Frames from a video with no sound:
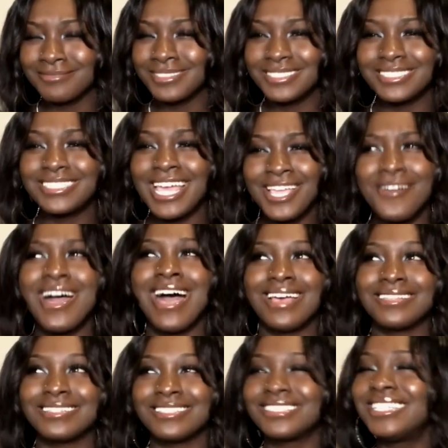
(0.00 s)
Stay your
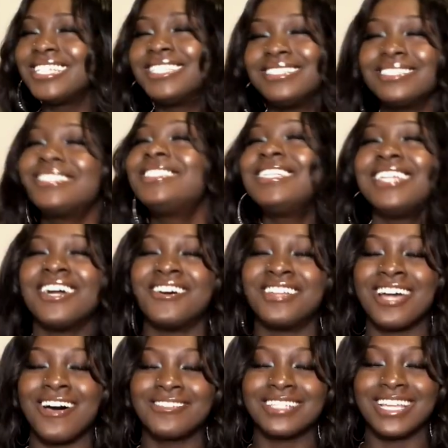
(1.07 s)
ass. Sit, sit
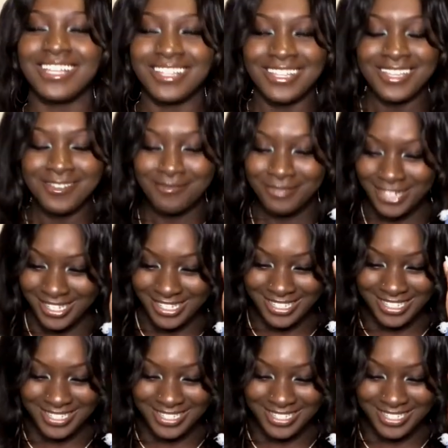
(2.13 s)
down. I was like, bruh.